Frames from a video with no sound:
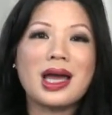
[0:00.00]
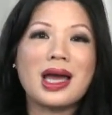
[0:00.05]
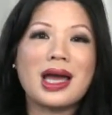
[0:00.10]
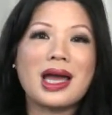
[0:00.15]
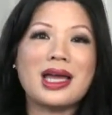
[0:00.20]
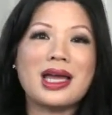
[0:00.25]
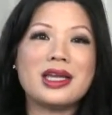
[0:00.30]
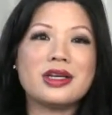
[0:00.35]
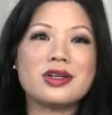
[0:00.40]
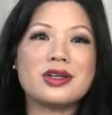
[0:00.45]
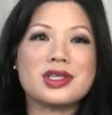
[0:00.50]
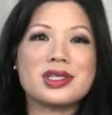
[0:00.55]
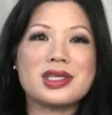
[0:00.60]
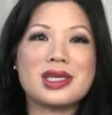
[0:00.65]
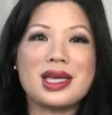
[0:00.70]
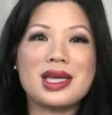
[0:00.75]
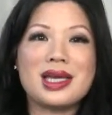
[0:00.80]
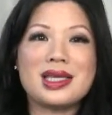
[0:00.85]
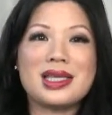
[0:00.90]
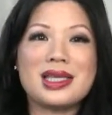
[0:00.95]
And they're
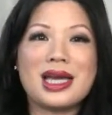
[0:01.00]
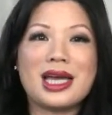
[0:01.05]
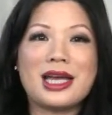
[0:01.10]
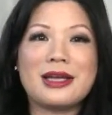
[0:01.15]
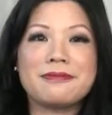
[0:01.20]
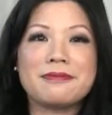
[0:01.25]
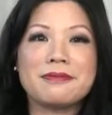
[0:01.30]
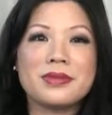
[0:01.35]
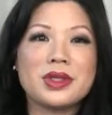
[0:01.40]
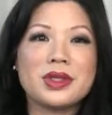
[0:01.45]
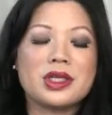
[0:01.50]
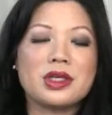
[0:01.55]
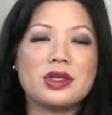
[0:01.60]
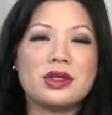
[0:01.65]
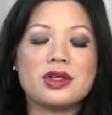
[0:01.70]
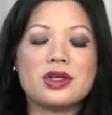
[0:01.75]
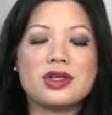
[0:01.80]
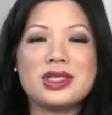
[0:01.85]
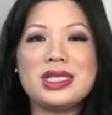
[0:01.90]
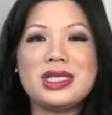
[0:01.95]
saying that,
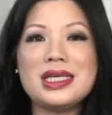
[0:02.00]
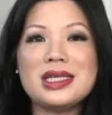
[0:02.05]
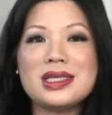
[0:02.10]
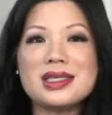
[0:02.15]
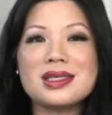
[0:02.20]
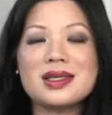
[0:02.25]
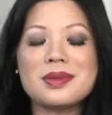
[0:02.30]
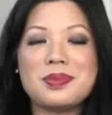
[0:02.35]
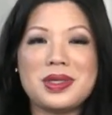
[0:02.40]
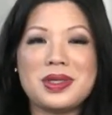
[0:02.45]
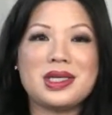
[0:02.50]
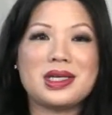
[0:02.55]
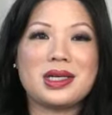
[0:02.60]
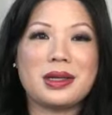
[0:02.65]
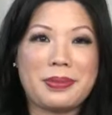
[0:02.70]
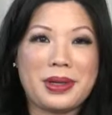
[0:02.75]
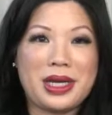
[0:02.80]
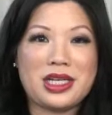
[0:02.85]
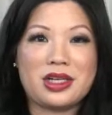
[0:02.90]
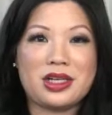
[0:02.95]
there needs to be
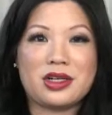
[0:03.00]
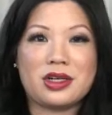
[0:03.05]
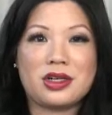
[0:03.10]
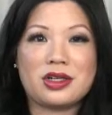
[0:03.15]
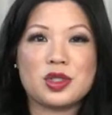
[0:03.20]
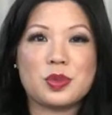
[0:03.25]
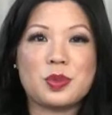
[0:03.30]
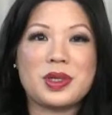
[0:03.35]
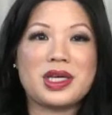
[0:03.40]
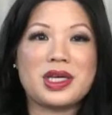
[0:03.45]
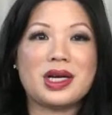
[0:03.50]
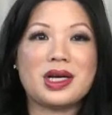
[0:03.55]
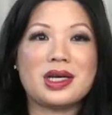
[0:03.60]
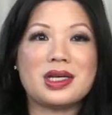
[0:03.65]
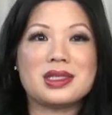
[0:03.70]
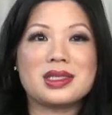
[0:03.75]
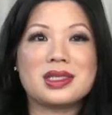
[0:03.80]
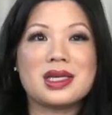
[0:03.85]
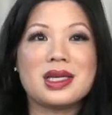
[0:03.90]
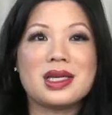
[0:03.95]
competitors
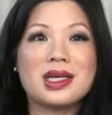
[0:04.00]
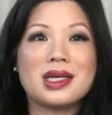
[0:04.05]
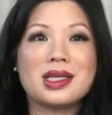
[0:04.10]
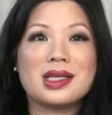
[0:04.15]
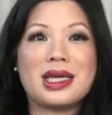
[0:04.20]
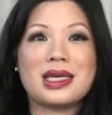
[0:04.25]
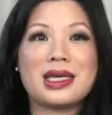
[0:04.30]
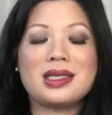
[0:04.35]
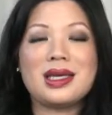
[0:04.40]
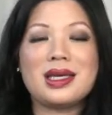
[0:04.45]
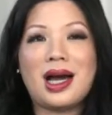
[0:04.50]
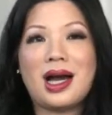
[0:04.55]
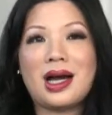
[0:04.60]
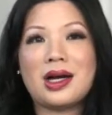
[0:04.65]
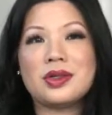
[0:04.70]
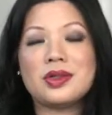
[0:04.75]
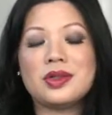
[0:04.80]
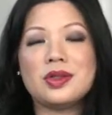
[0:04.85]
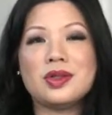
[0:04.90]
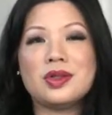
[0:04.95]
because like
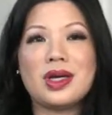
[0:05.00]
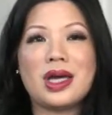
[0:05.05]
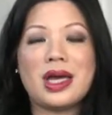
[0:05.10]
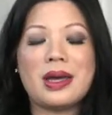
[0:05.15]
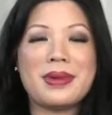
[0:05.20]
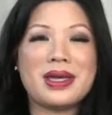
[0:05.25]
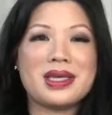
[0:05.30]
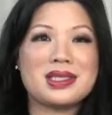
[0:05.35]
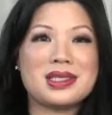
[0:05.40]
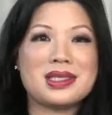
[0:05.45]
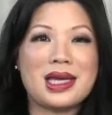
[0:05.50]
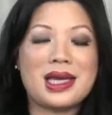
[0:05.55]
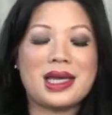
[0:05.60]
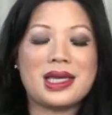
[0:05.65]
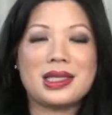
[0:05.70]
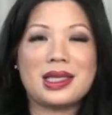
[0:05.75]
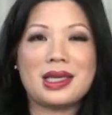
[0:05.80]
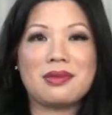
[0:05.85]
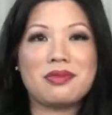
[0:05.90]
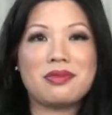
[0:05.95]
Yahoo,
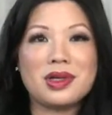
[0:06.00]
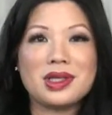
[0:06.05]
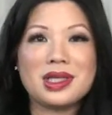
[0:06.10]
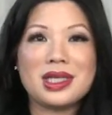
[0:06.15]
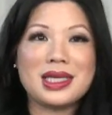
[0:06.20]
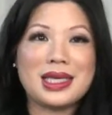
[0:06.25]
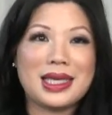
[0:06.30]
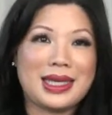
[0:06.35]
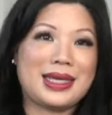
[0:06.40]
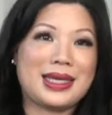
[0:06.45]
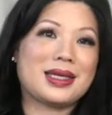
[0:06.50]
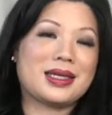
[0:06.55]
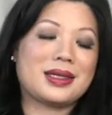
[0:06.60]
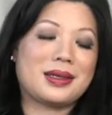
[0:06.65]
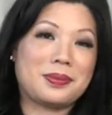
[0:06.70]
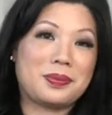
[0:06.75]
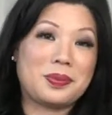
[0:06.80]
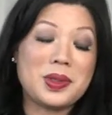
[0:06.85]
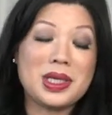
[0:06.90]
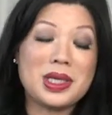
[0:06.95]
MSN, they really can't
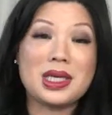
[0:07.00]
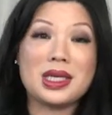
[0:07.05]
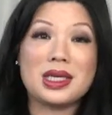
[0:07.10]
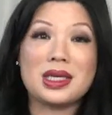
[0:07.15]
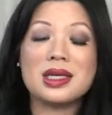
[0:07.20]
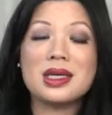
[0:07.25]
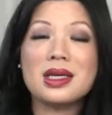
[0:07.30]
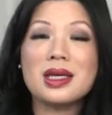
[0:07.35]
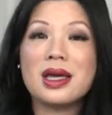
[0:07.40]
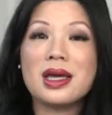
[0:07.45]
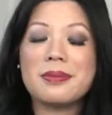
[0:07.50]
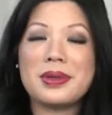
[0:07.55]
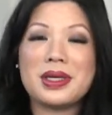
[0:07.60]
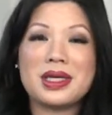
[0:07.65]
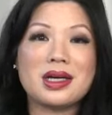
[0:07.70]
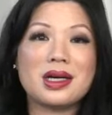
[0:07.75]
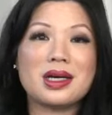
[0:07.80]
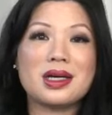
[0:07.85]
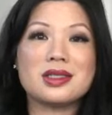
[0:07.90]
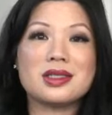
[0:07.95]
compete
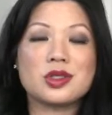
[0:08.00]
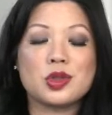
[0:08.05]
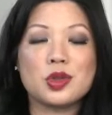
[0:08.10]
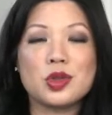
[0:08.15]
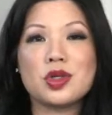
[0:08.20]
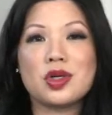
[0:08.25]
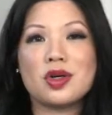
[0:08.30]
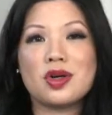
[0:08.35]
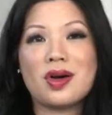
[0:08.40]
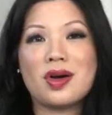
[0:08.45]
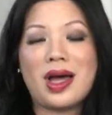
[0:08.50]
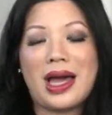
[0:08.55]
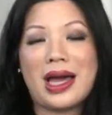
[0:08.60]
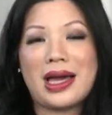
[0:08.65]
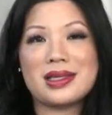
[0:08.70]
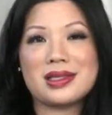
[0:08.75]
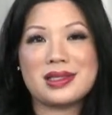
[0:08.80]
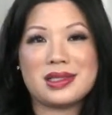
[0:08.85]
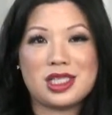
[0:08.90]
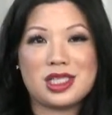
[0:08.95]
because Google
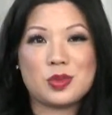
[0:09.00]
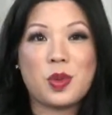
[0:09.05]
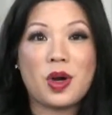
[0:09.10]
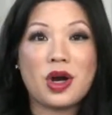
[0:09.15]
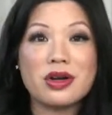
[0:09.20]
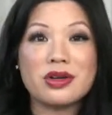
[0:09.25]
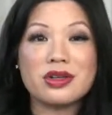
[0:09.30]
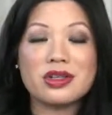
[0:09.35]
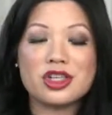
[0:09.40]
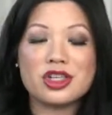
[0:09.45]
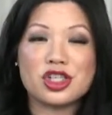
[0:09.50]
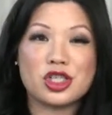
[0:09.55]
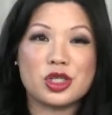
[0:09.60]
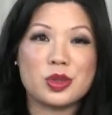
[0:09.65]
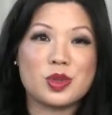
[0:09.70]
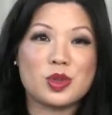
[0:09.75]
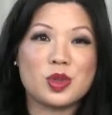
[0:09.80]
has these partnerships